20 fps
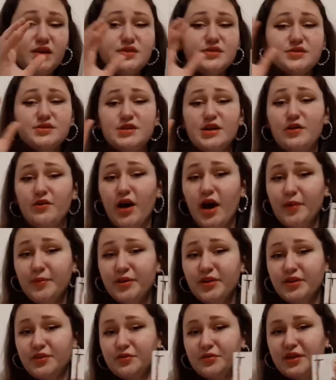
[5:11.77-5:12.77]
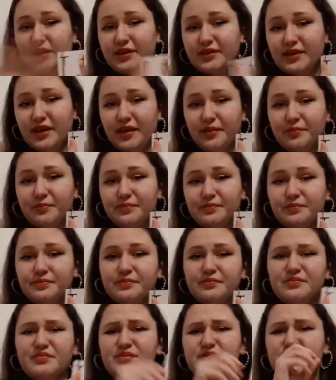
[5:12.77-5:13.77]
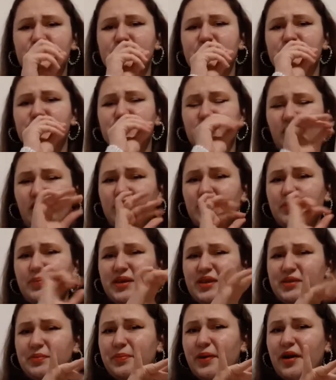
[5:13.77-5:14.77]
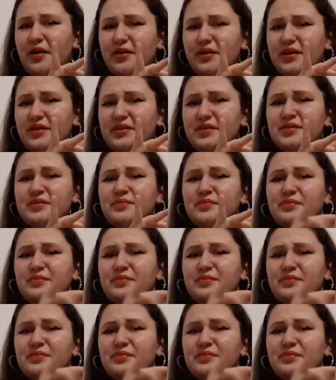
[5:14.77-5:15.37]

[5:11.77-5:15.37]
So, I'm gonna read them, talk a bit about it.